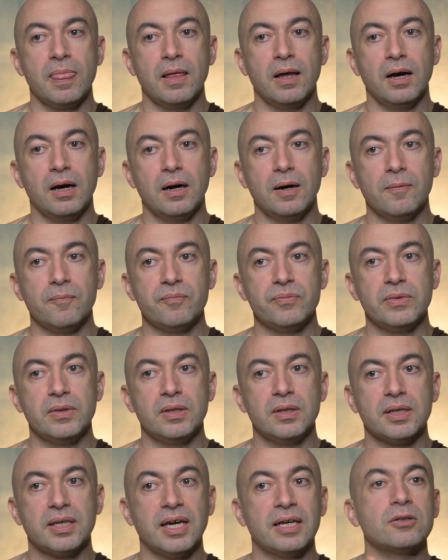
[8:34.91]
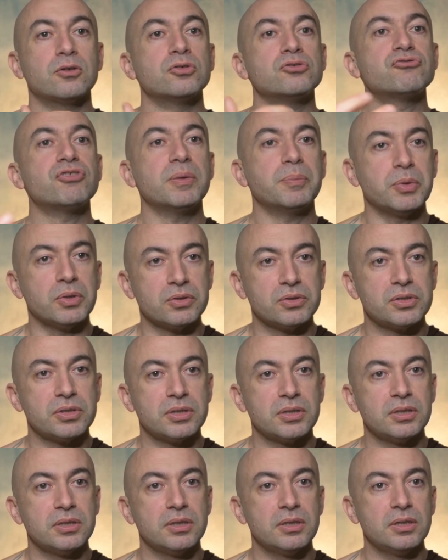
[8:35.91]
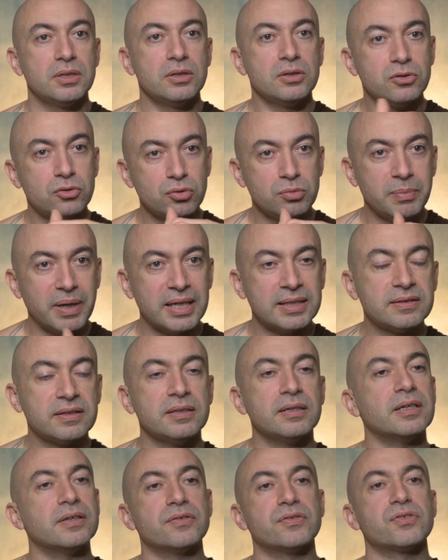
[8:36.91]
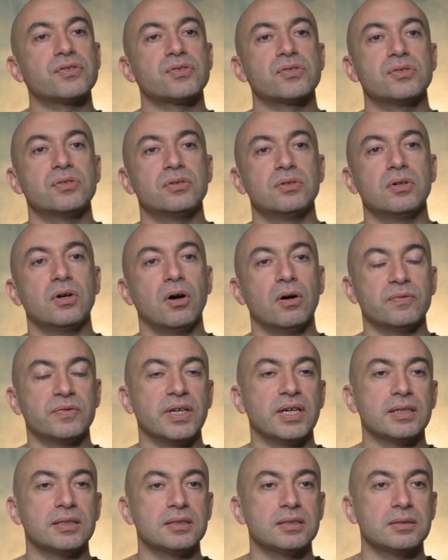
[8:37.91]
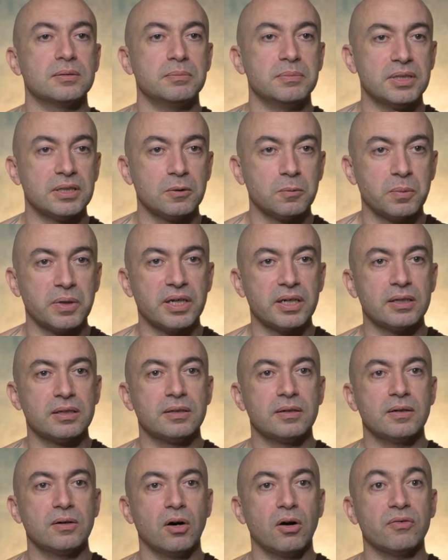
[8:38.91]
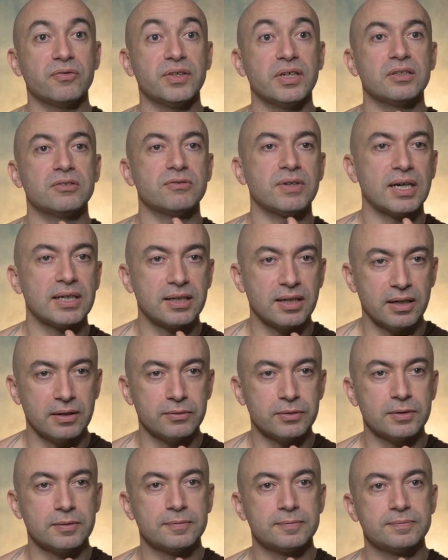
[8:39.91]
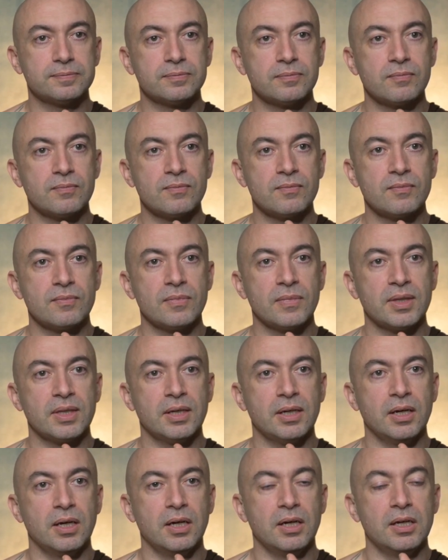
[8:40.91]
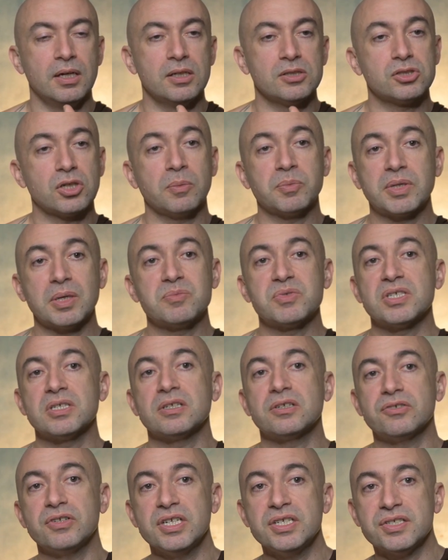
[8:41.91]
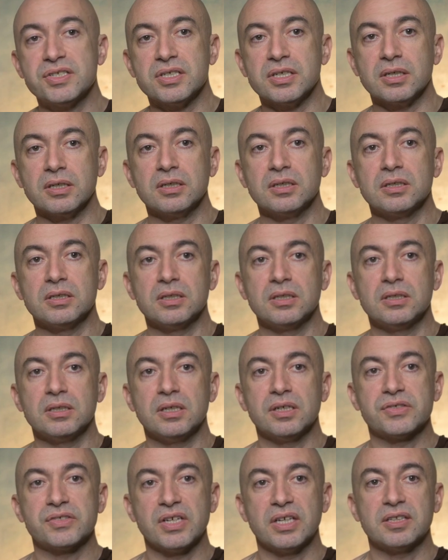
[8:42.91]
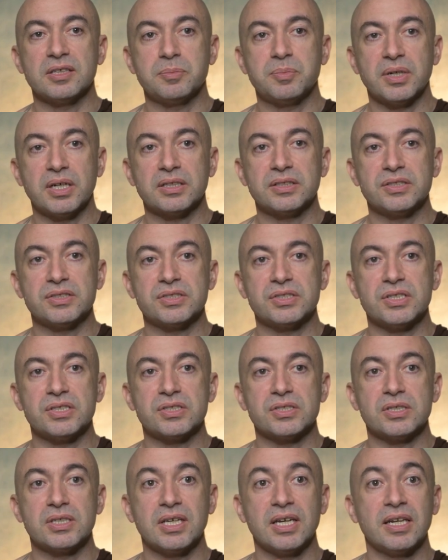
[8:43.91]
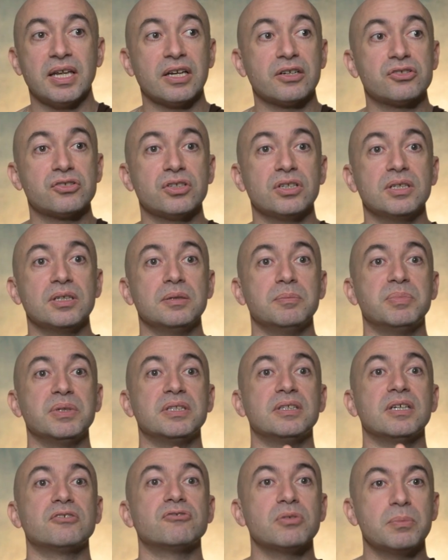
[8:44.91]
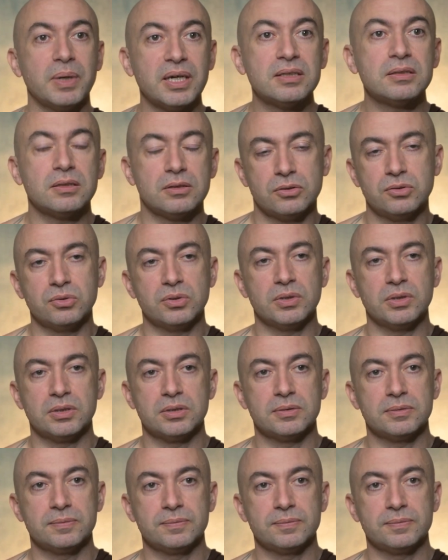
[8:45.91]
can contribute to maintenance of that middle way, of that right level. Sometimes increasing ascetic practices can actually be detrimental to it.